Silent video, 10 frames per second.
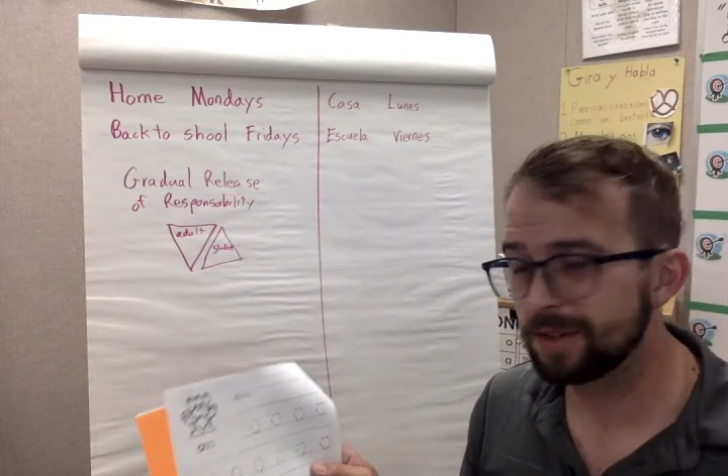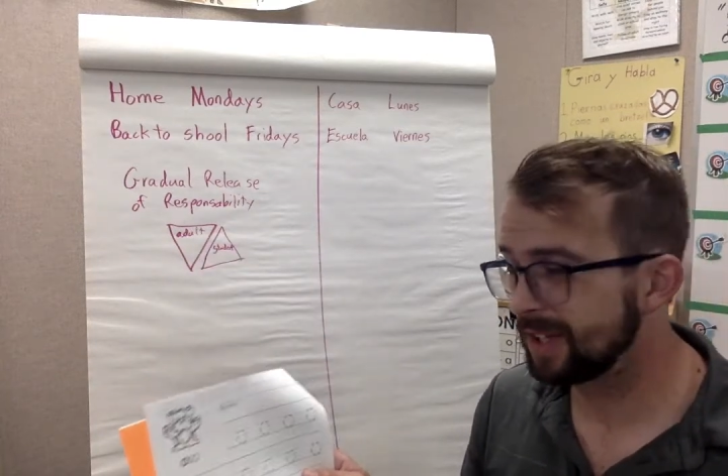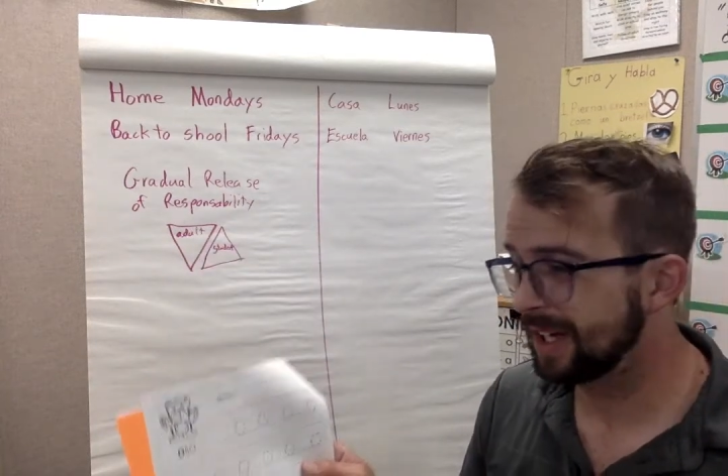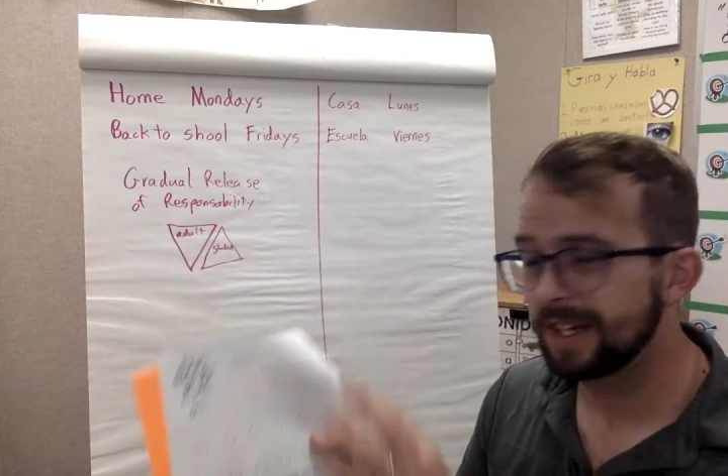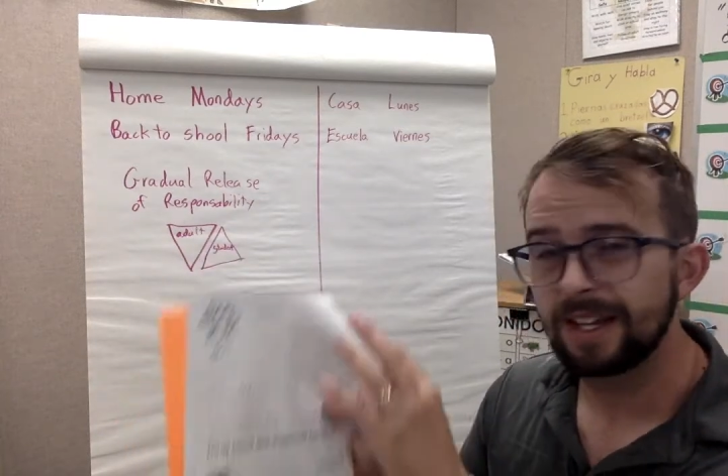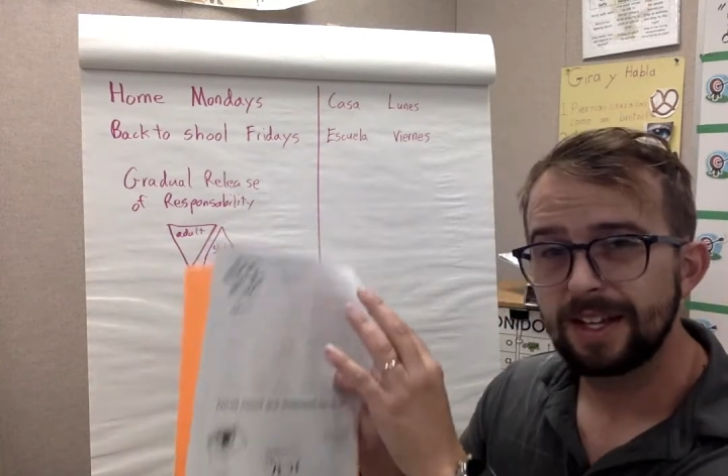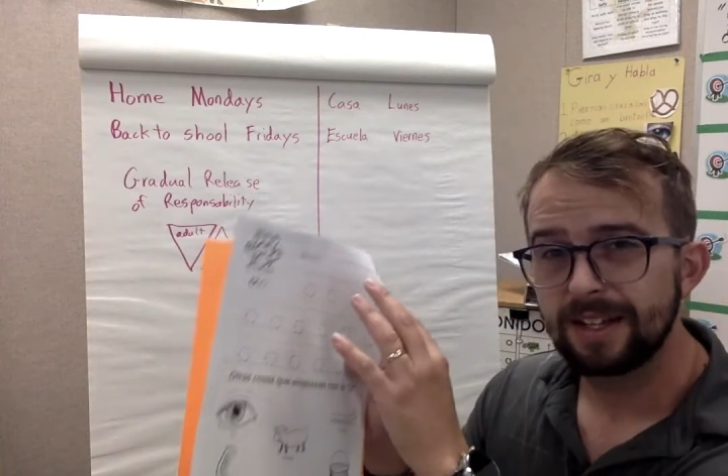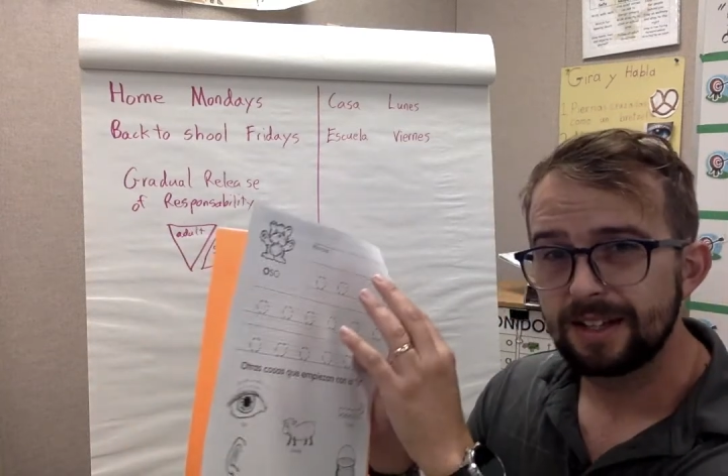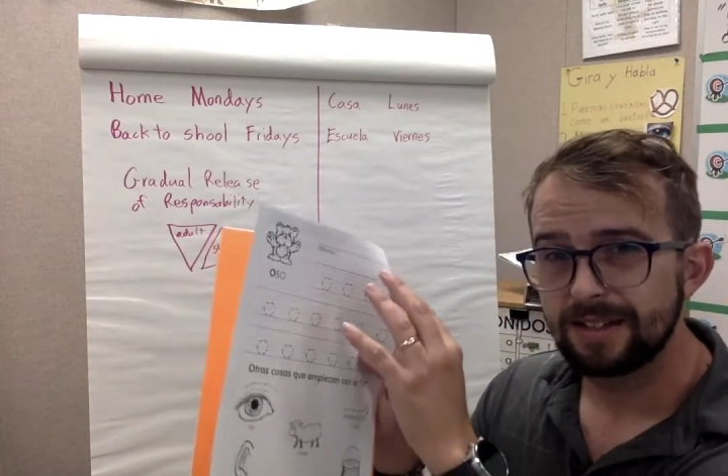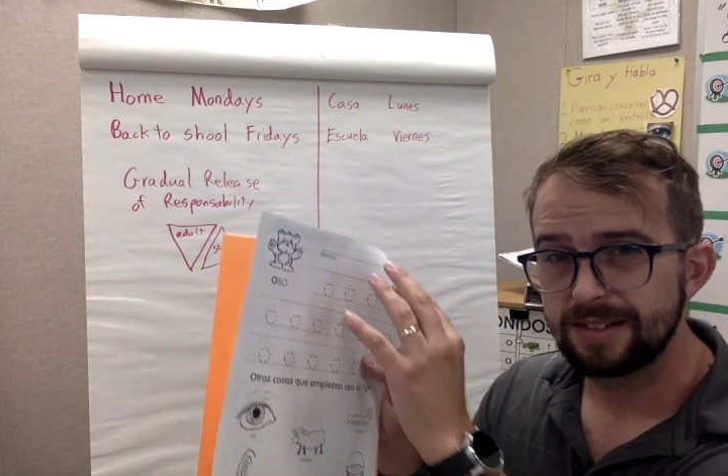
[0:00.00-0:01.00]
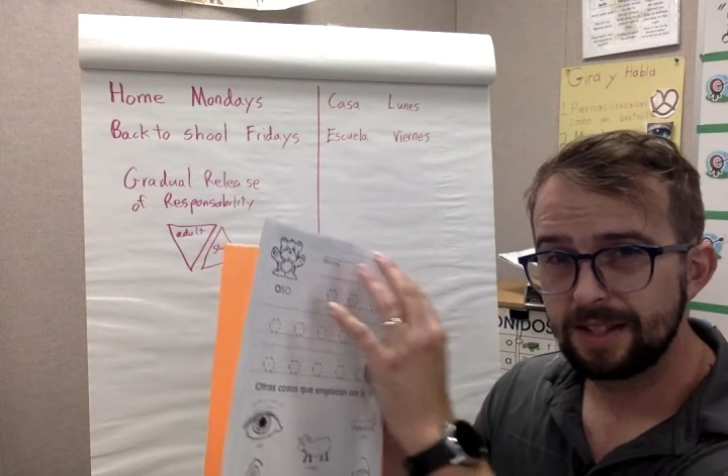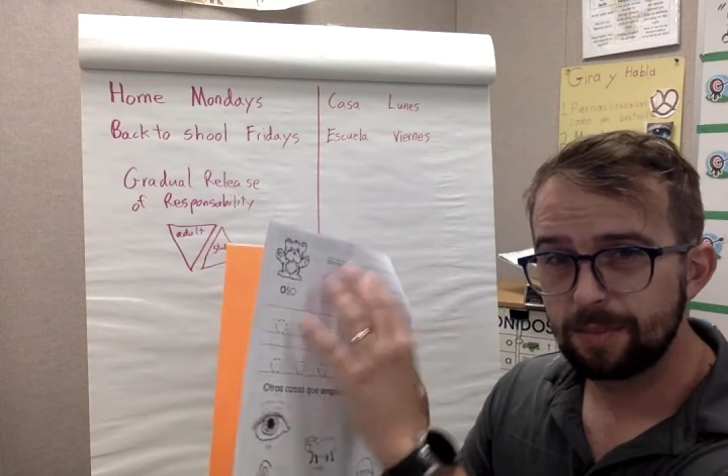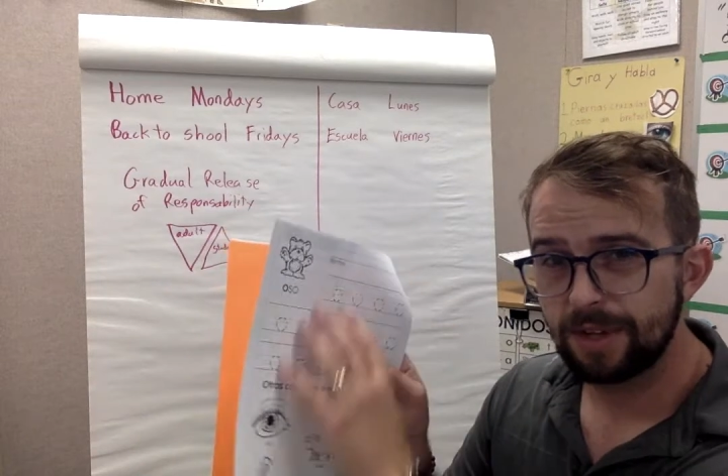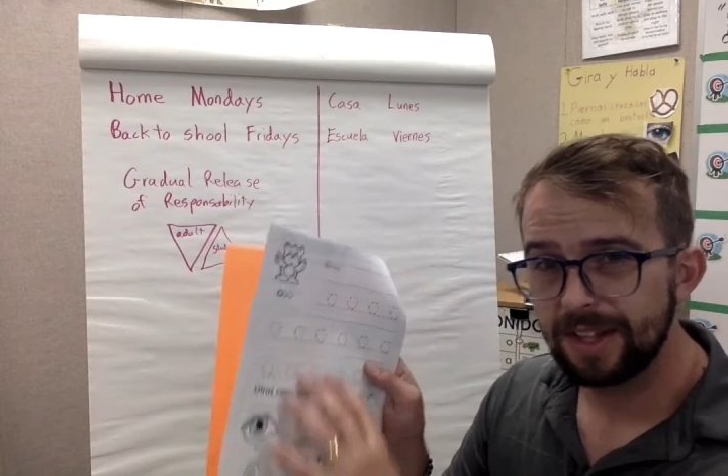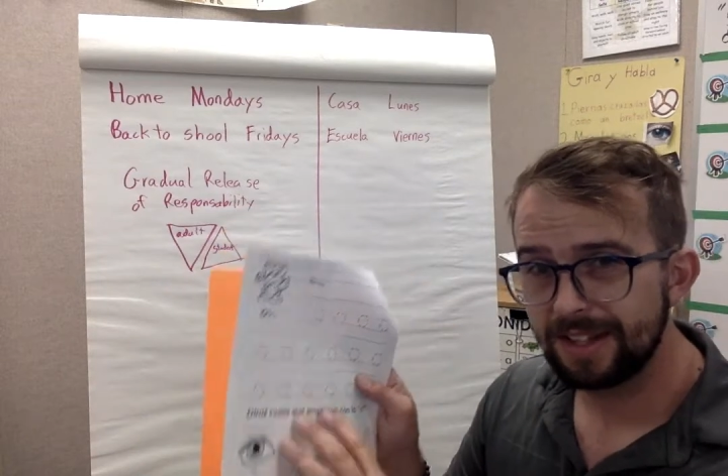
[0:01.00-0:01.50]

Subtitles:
O sea, se puede